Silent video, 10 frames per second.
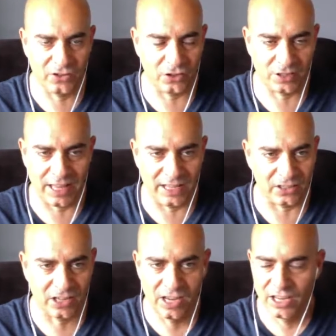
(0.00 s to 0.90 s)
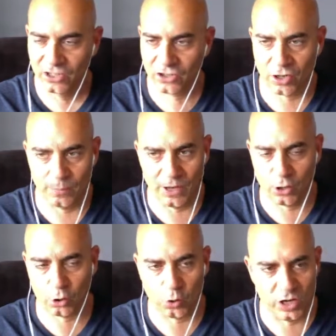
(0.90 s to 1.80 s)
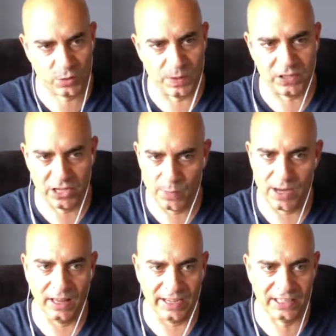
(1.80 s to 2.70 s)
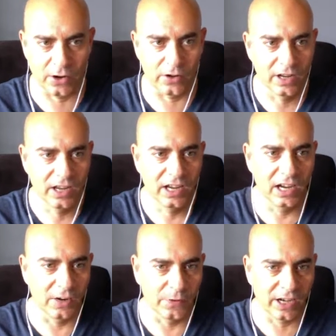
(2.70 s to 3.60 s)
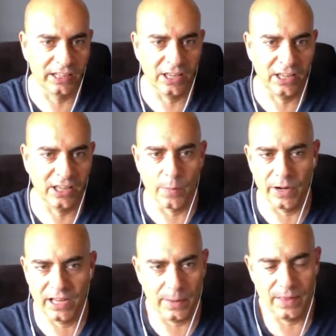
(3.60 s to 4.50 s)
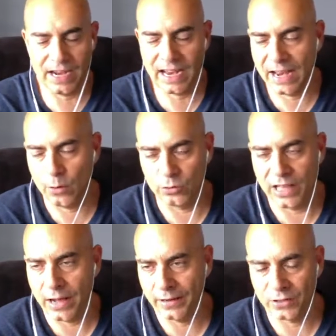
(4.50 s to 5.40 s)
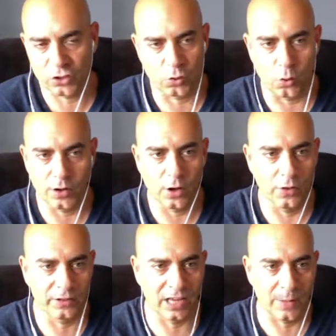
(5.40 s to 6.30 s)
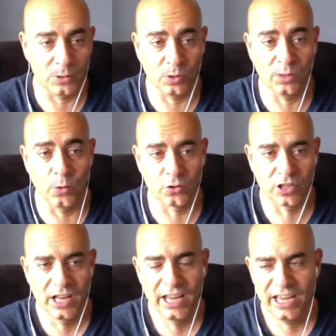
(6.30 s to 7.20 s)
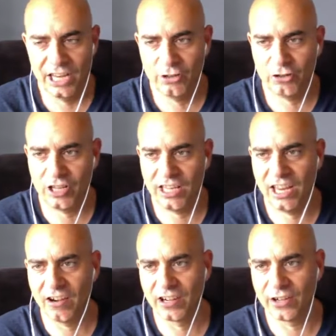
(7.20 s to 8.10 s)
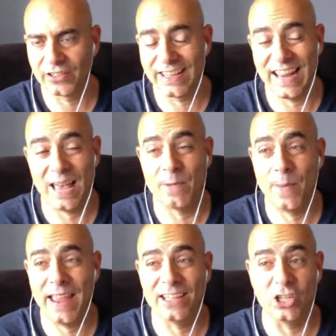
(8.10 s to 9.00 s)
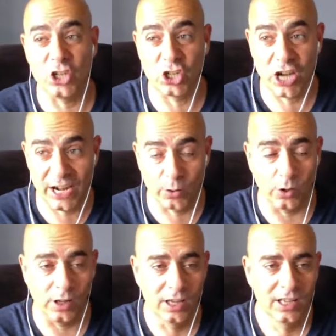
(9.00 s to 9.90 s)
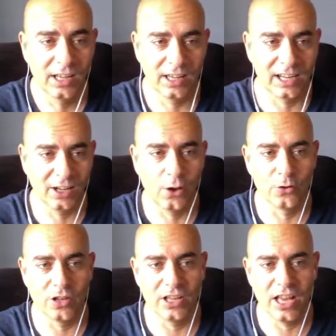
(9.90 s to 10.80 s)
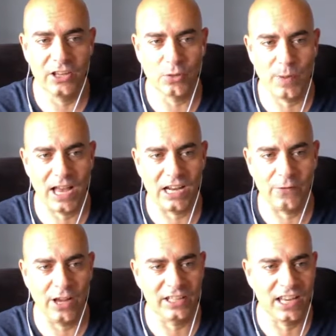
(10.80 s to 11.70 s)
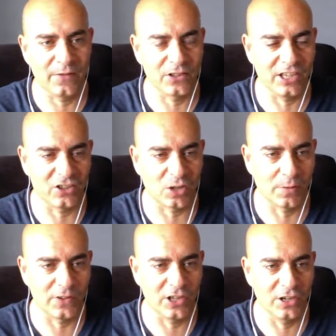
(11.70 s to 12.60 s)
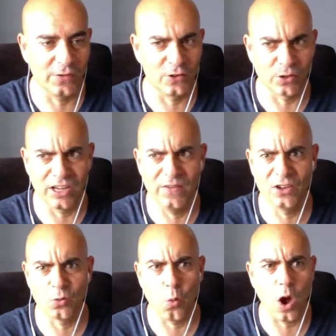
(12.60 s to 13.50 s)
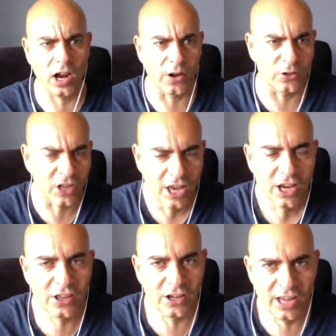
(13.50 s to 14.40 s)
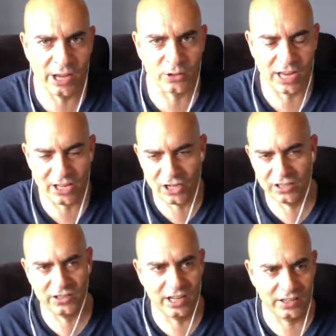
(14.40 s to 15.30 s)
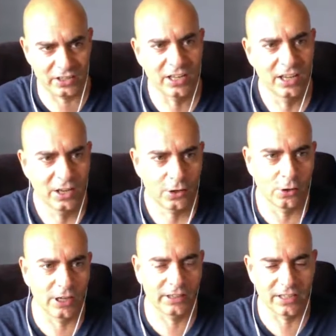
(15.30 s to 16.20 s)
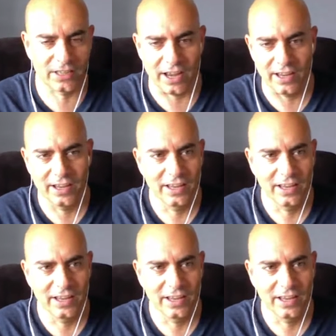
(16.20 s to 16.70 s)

just lands something crisp, it's going to be lights out for Kitaoka. But I mean, that guy goes down on a sword all the time. He's one of the most interesting characters in MMA in general, let alone in Japan. If you guys ever see some of his interviews or even his walkouts, you think Diego Sanchez is nuts? Go look at this guy.